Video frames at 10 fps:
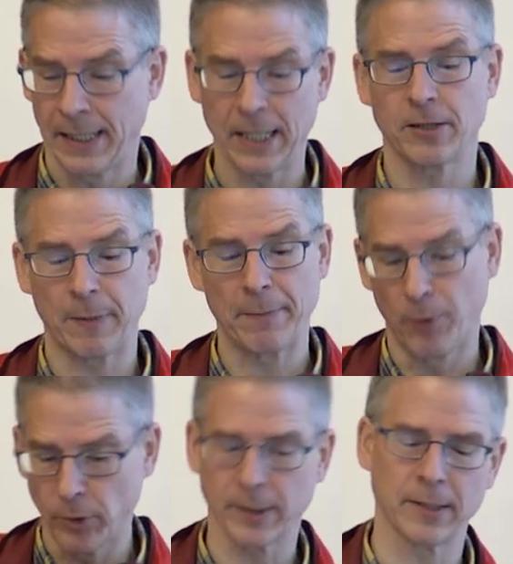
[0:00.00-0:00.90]
yes, by
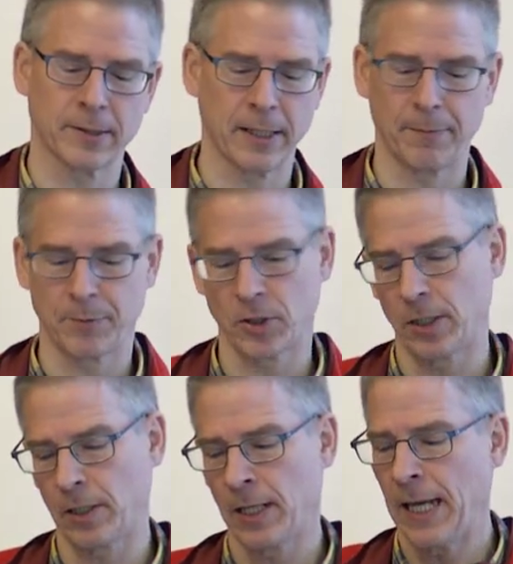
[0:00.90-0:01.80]
both
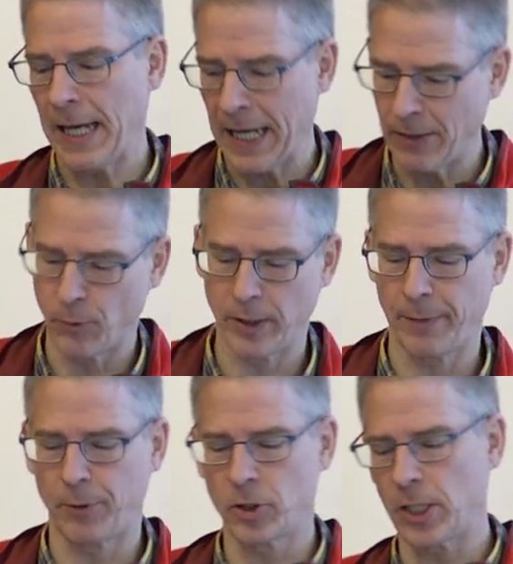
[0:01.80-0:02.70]
transcriptional and where
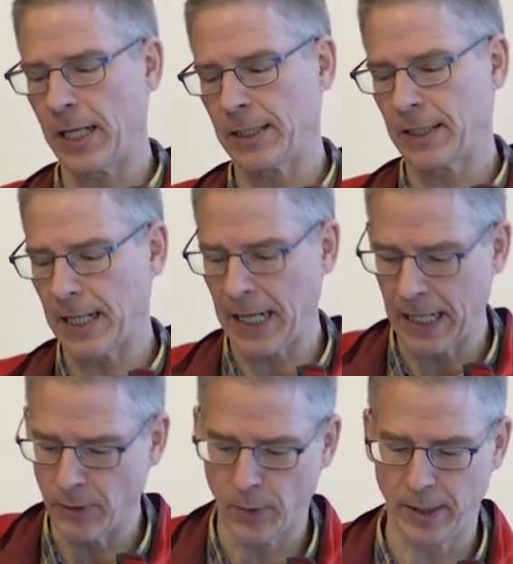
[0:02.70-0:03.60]
they project
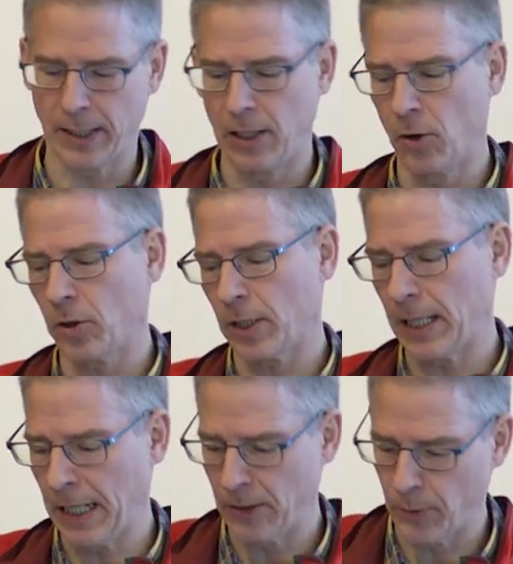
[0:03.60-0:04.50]
and the way they look
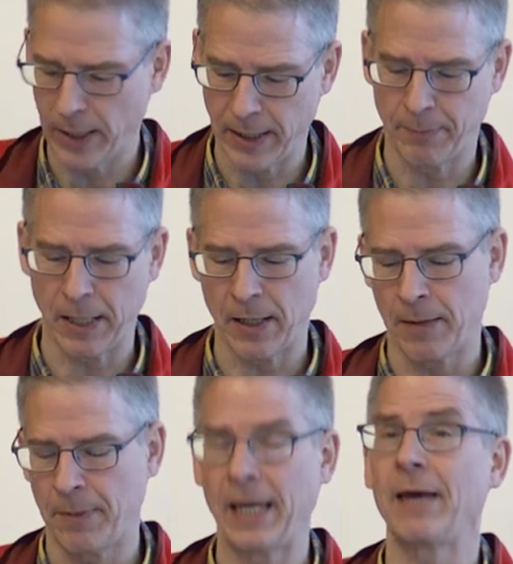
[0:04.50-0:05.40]
and the way
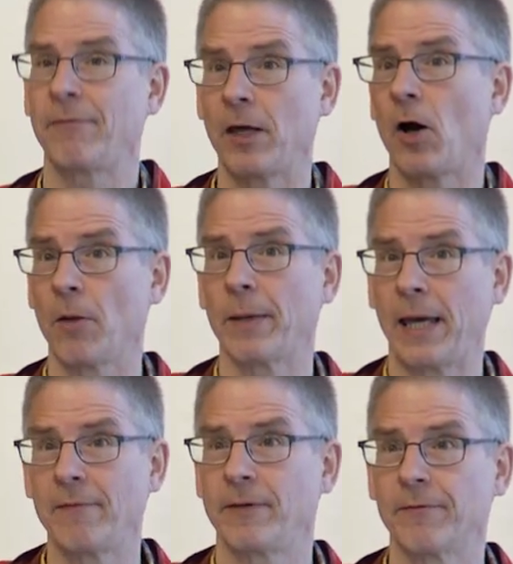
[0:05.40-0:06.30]
they uh, behave. They all
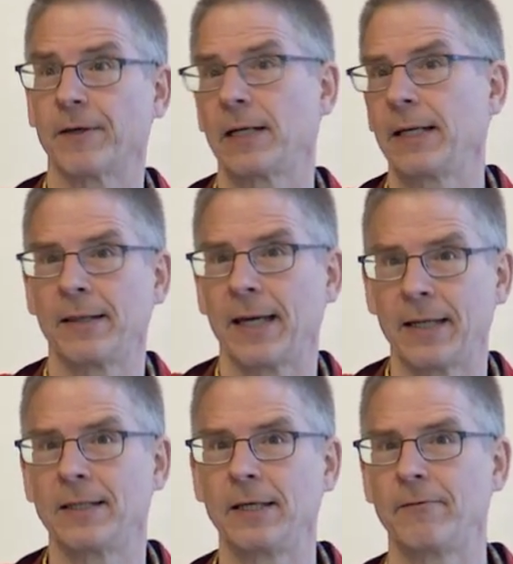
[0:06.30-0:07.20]
behave differently and there
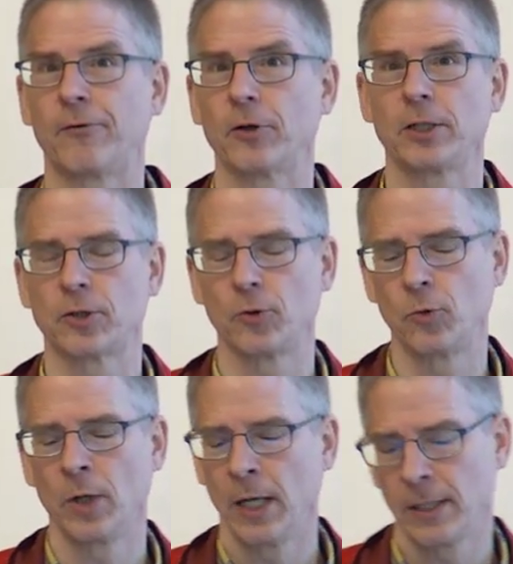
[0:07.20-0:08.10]
are indeed
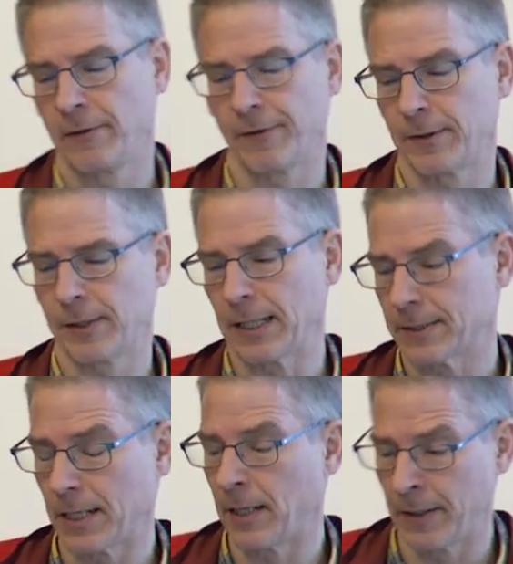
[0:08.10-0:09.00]
42 different
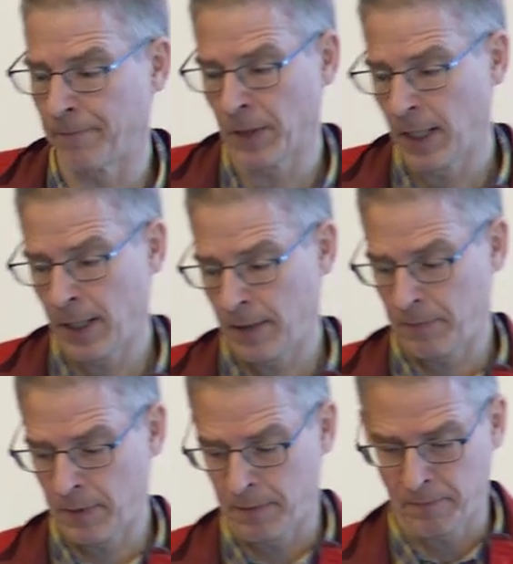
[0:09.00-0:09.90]
cell, um,
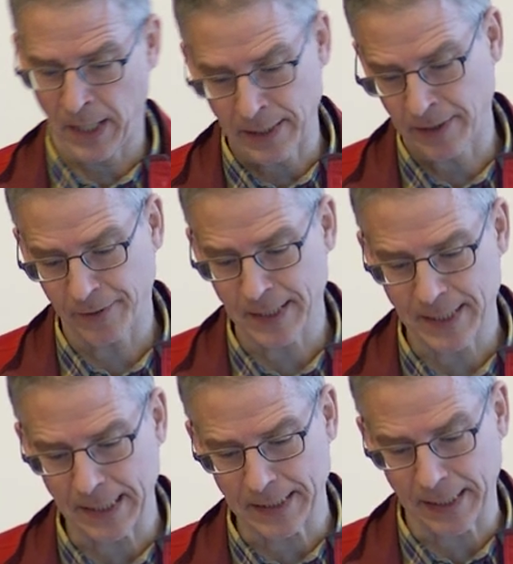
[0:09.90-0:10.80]
um, and different
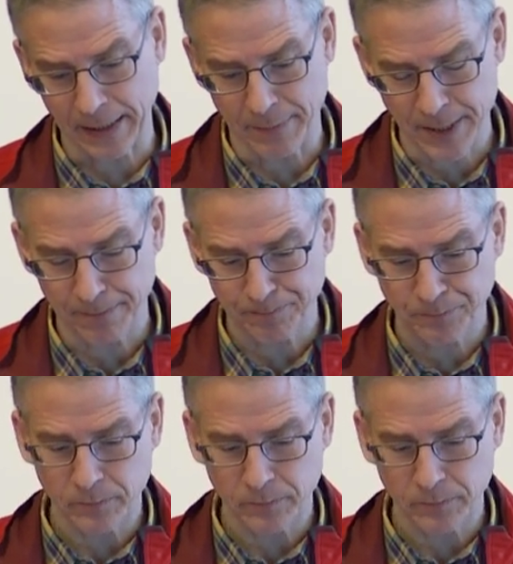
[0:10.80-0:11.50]
cell types.